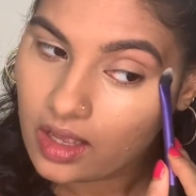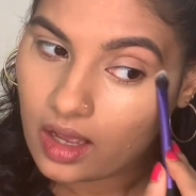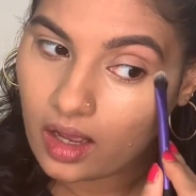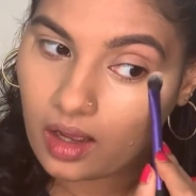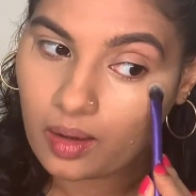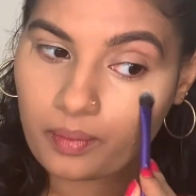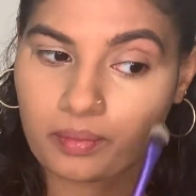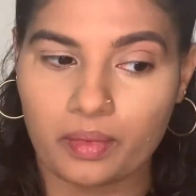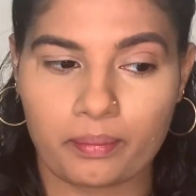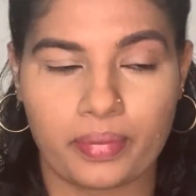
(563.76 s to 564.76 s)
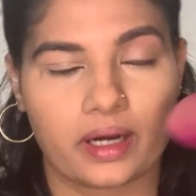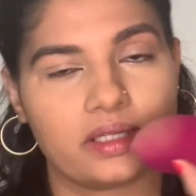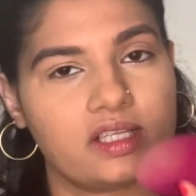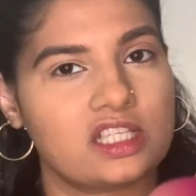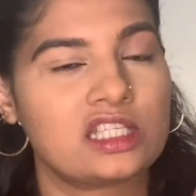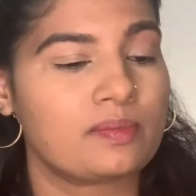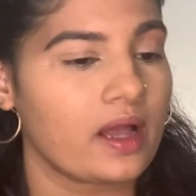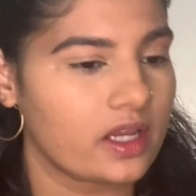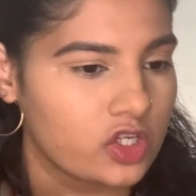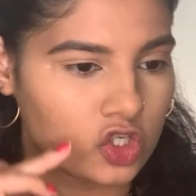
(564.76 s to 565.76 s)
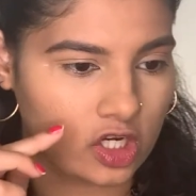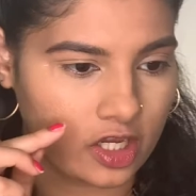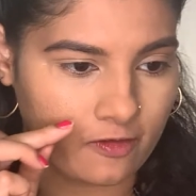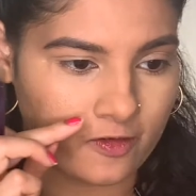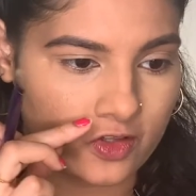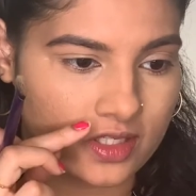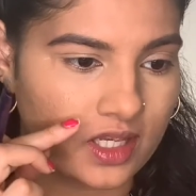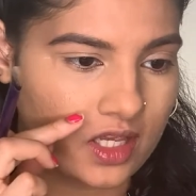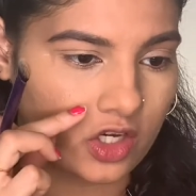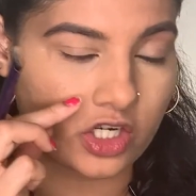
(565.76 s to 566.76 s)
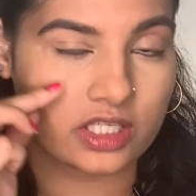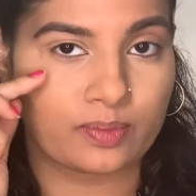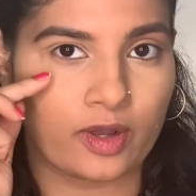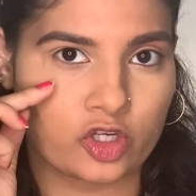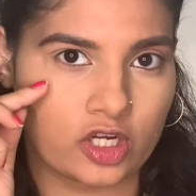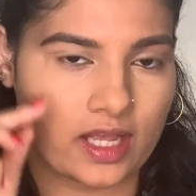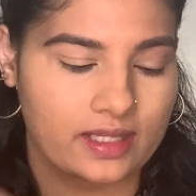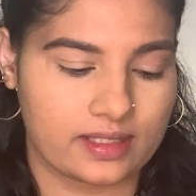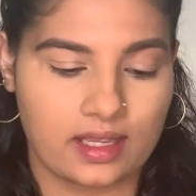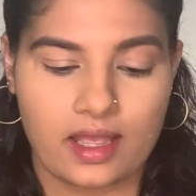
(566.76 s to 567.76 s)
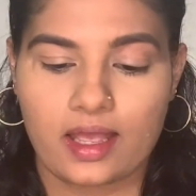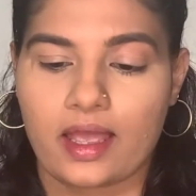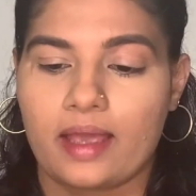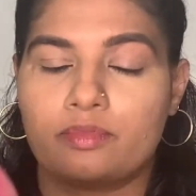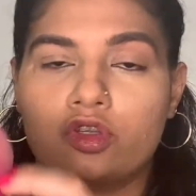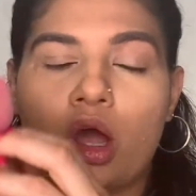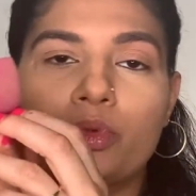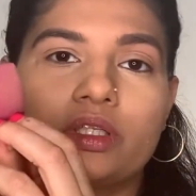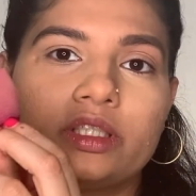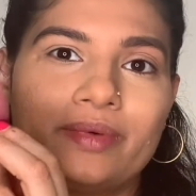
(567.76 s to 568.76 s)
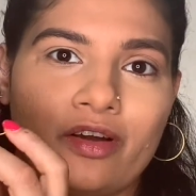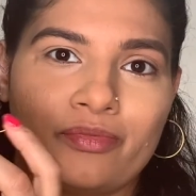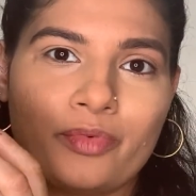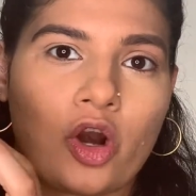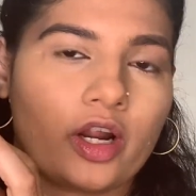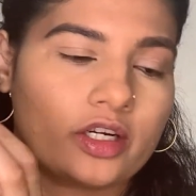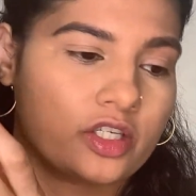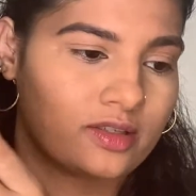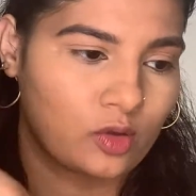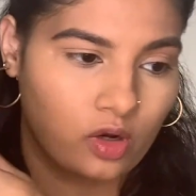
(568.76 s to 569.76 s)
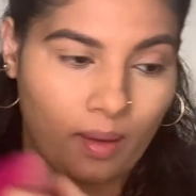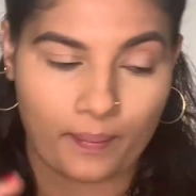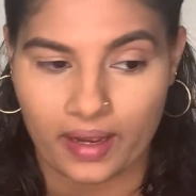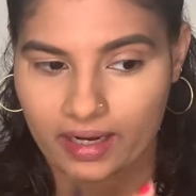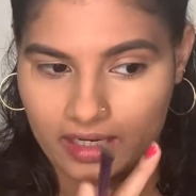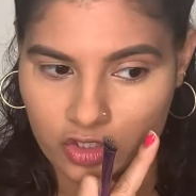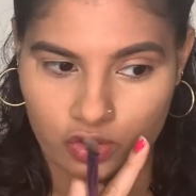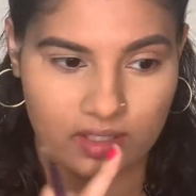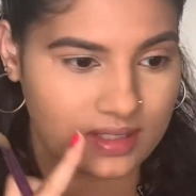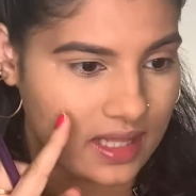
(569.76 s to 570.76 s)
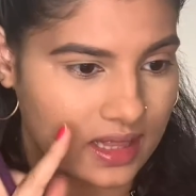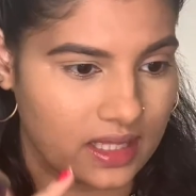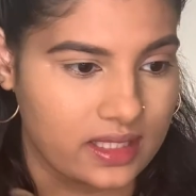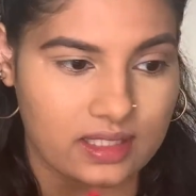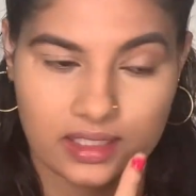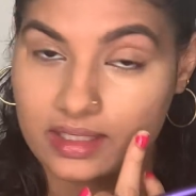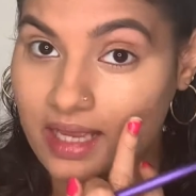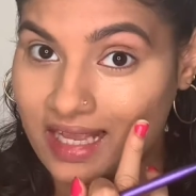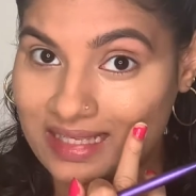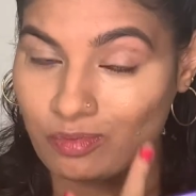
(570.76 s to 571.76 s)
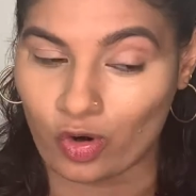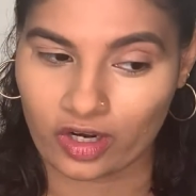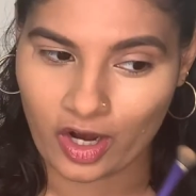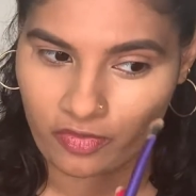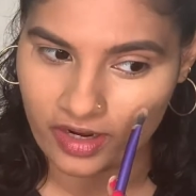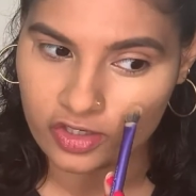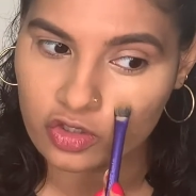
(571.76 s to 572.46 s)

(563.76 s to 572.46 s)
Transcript: But the sponge, if you see here, sponge has absorbed a little bit of product, so comparing to this and this has more coverage.